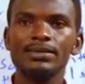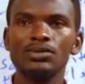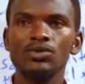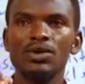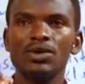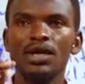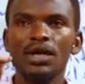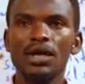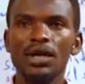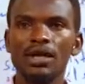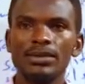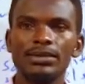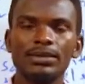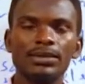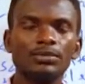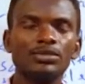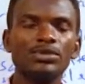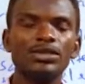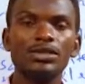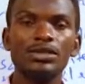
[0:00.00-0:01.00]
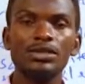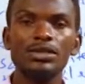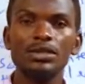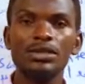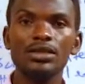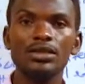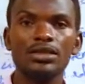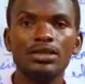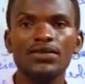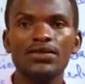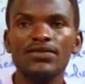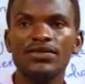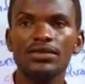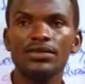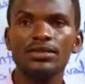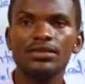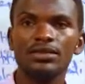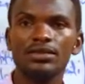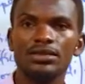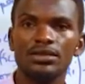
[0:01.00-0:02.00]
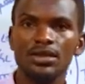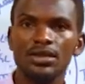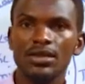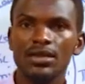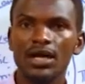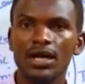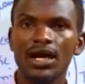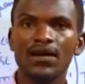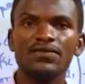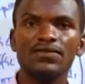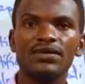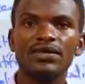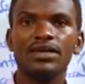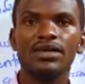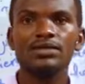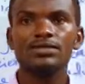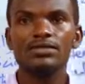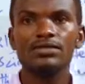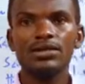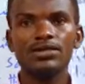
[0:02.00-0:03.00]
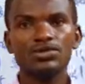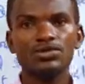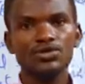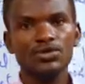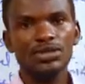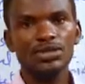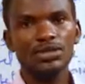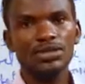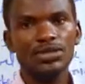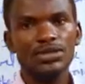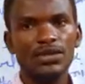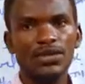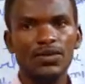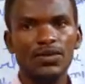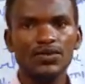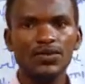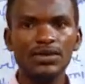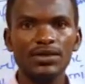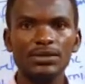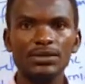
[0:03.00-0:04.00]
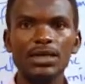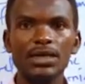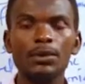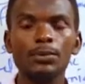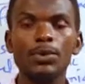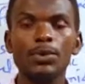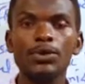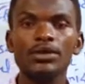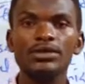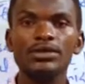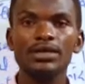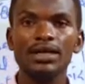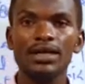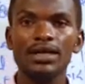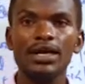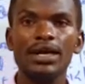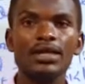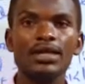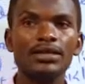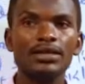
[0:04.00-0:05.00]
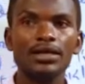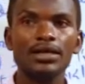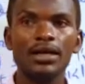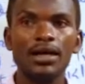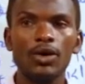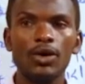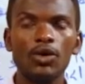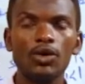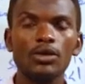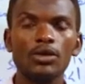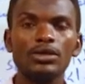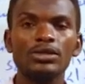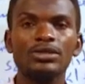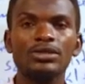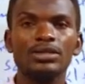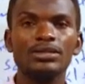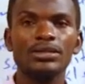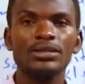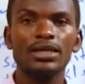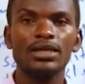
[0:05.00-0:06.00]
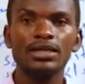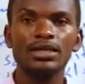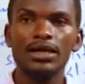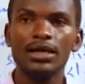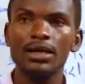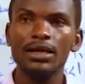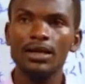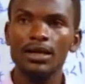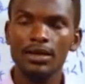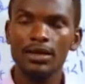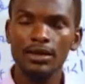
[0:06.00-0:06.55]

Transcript: were established in different African countries. For example, in Tanganyika or in Tanzania,